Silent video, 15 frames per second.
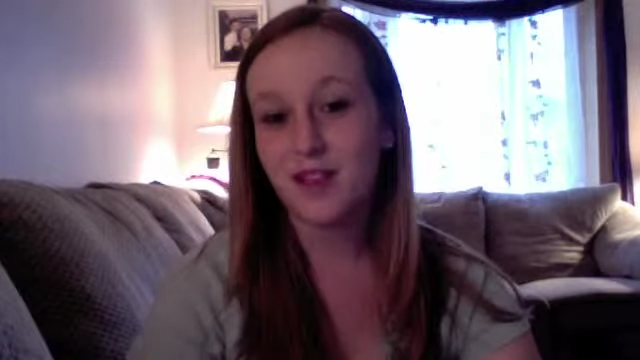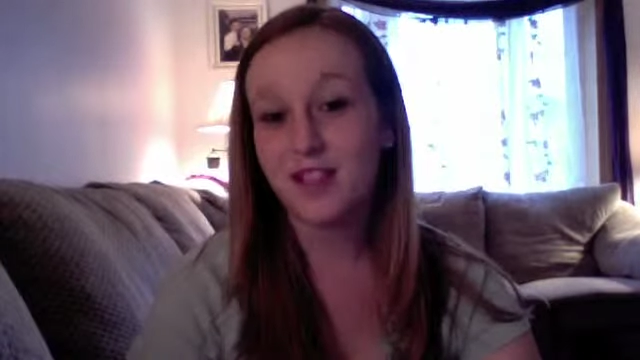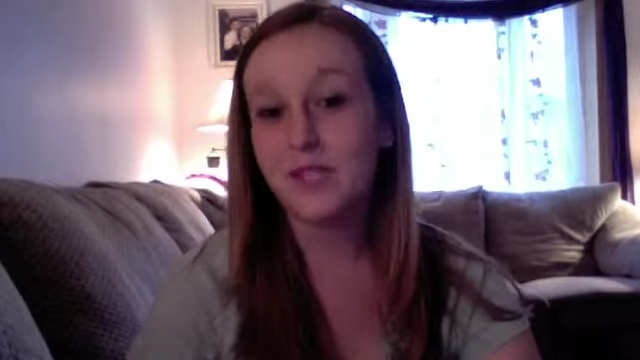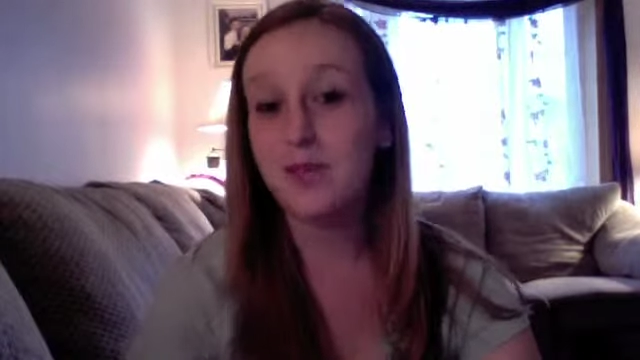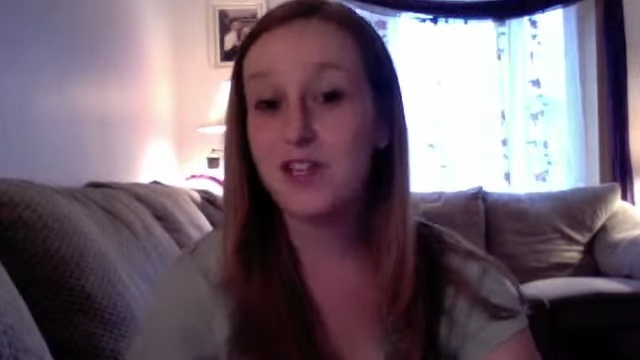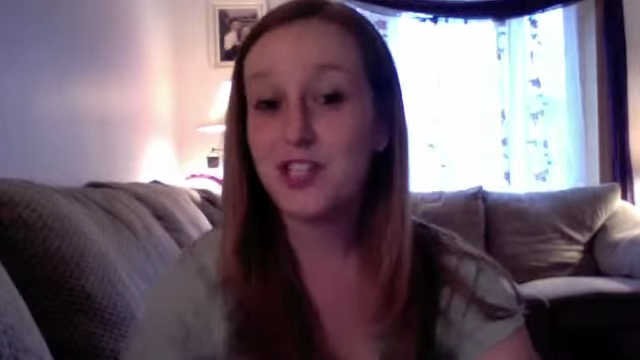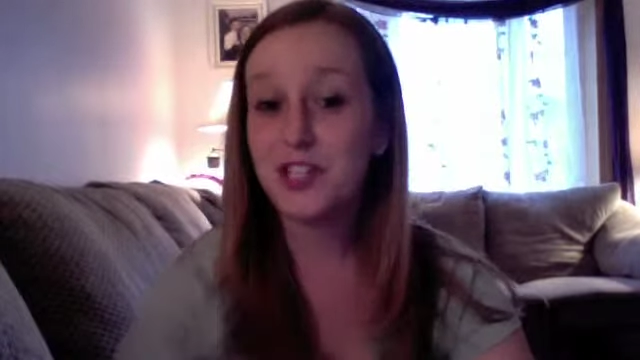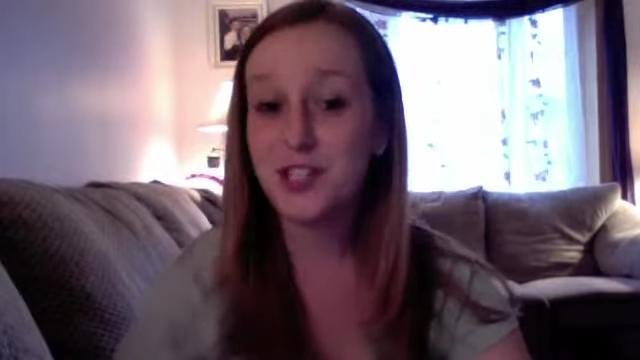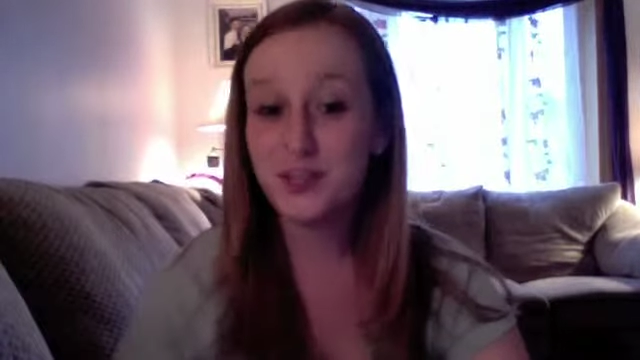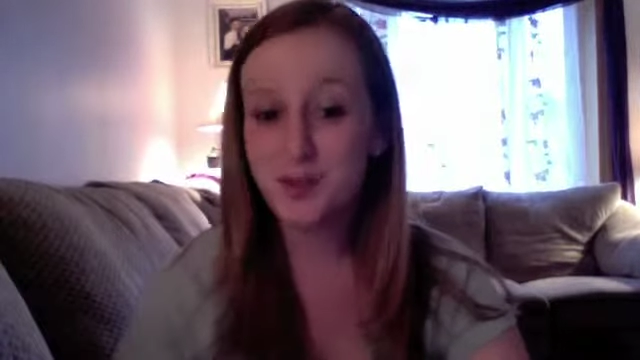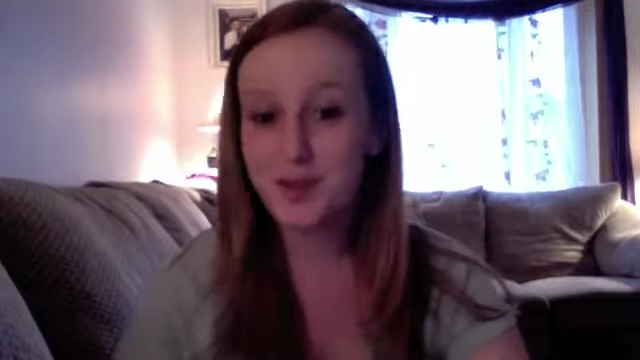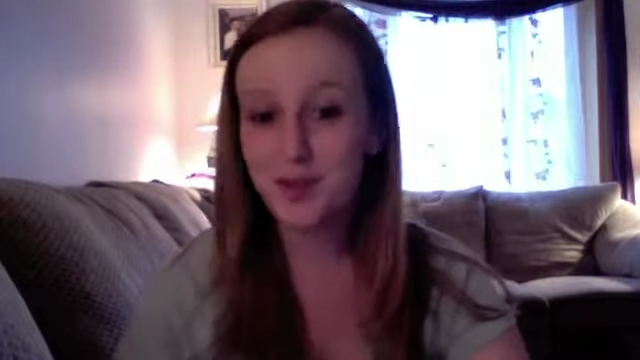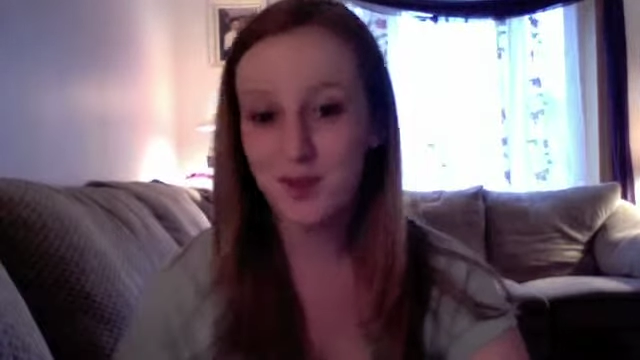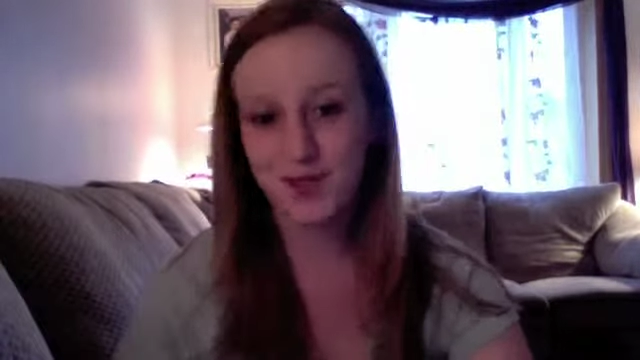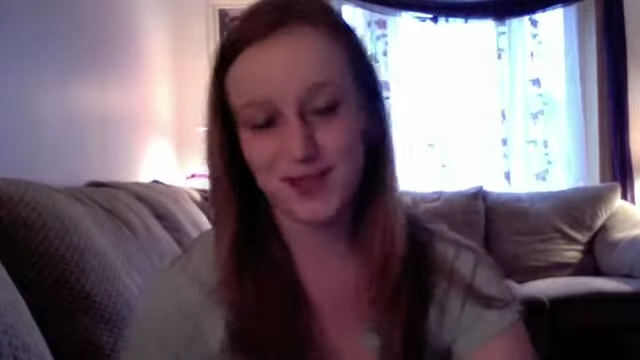especially the
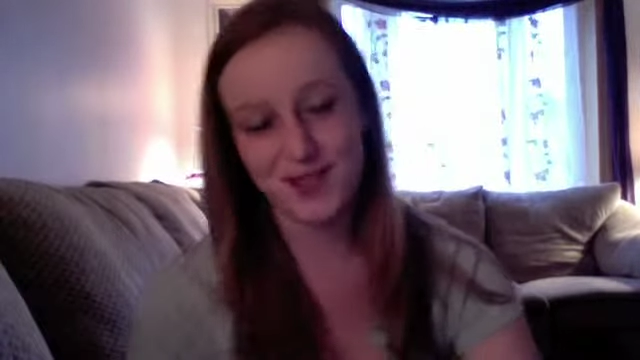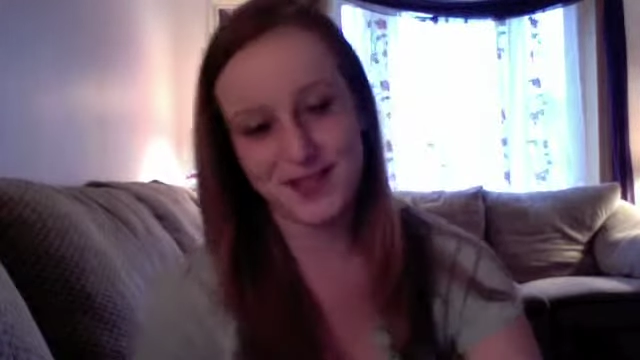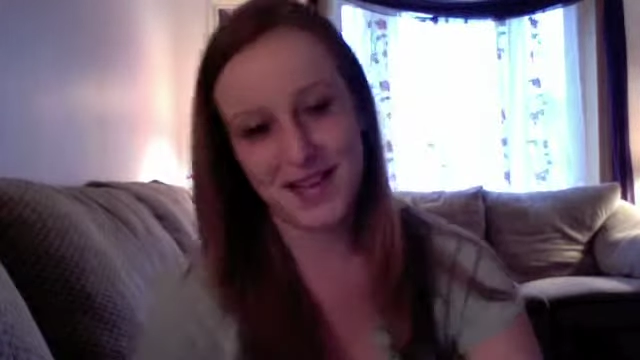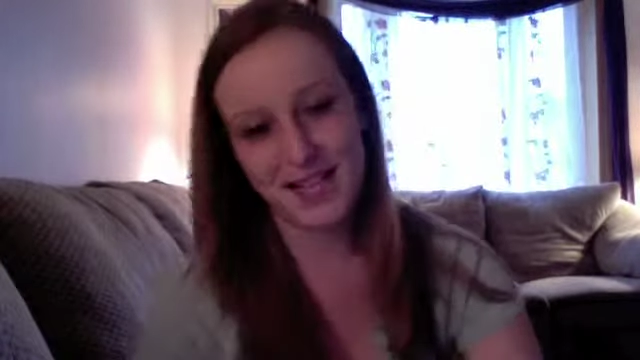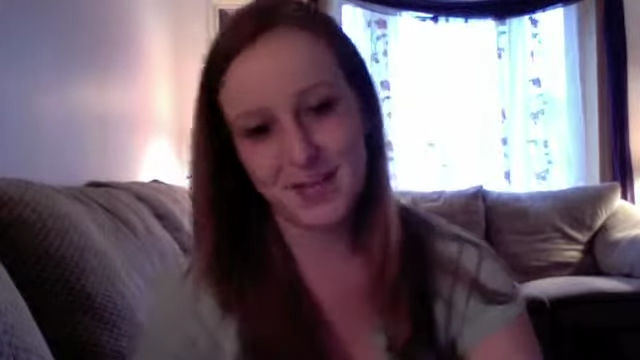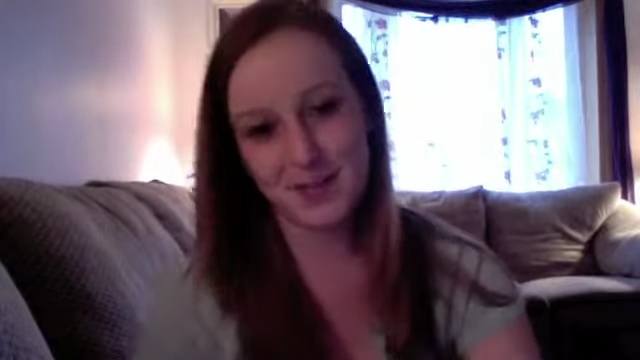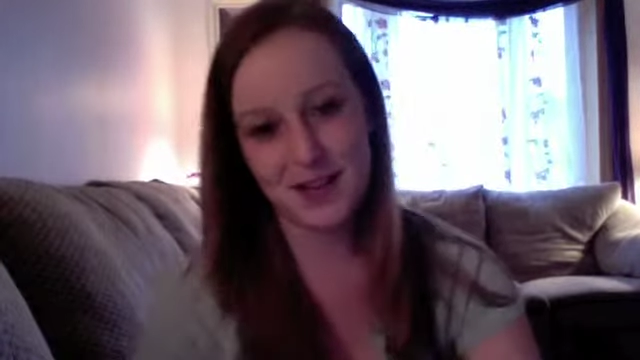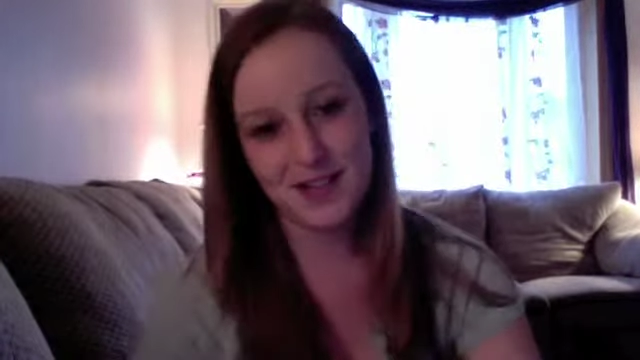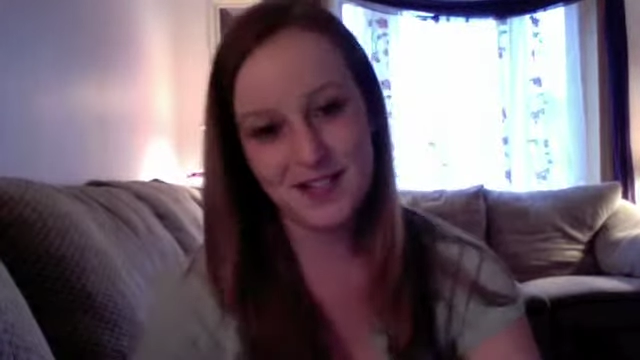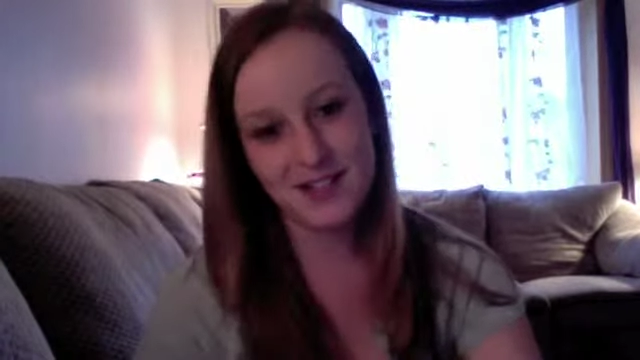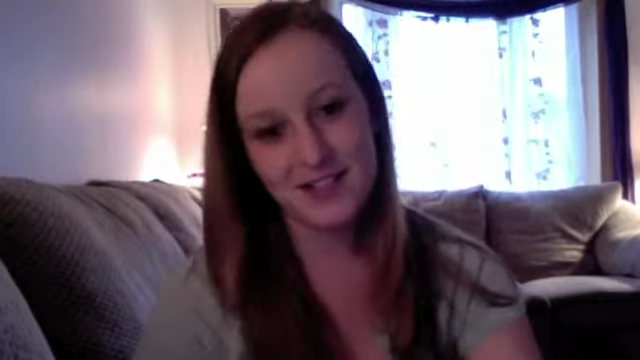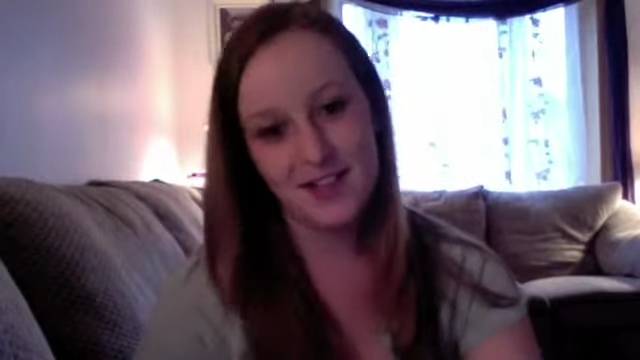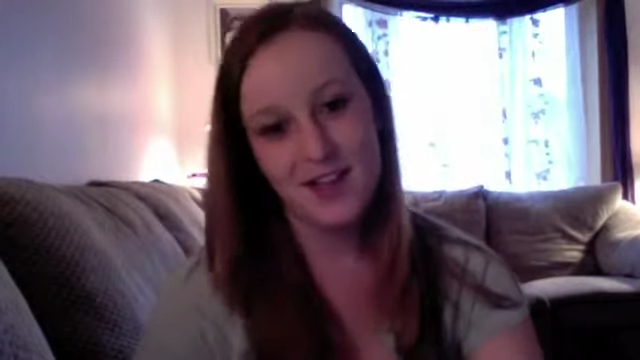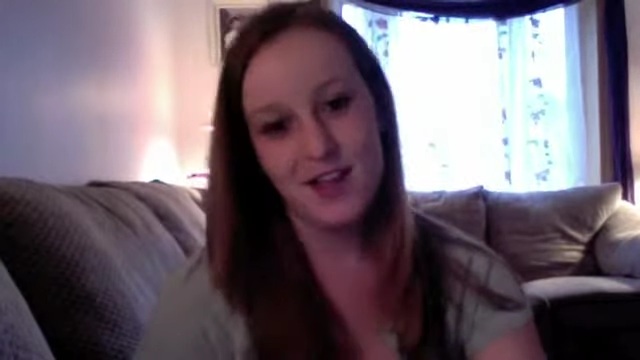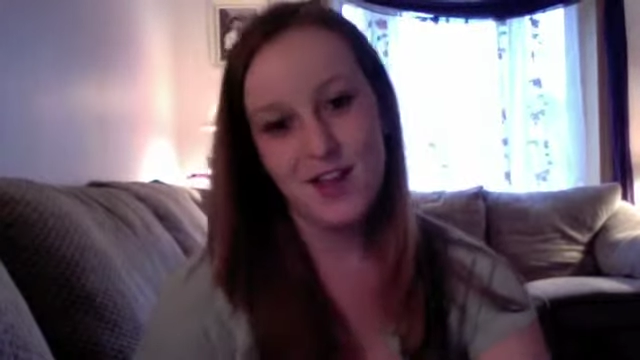people skills aspect.